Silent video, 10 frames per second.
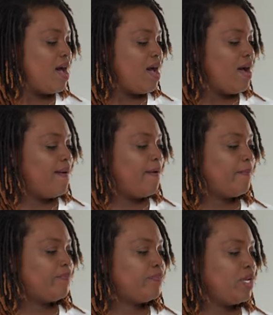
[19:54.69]

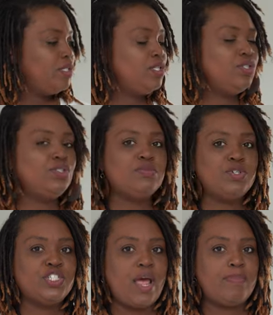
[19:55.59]
to do some
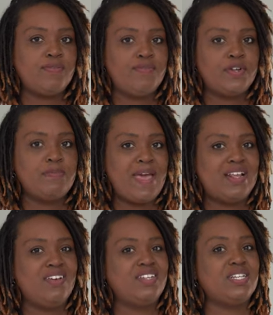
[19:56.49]
more shopping for the
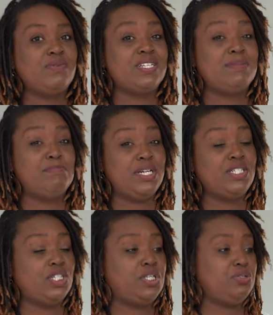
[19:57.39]
patio because there was a
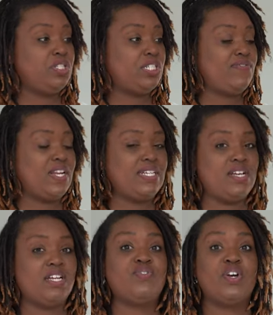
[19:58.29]
bunch of cute stuff that I
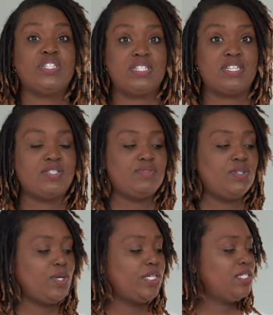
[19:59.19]
saw as far as
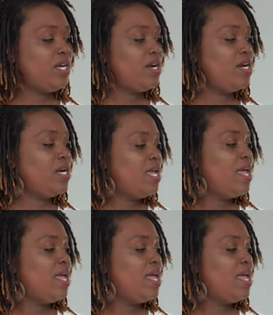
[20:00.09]
accessories were concerned.